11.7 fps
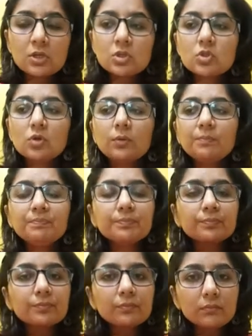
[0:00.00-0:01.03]

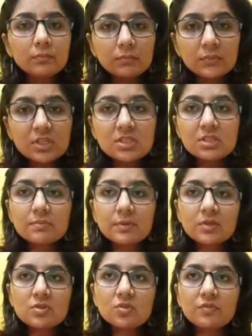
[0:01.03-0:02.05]
So this is
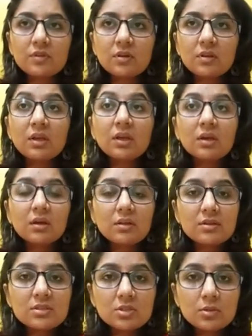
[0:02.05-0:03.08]
because of
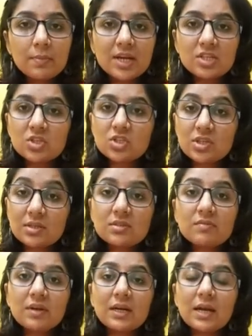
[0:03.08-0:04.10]
the sebaceous and
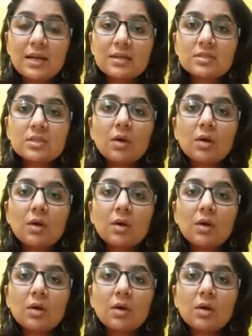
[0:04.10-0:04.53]
sweat glands.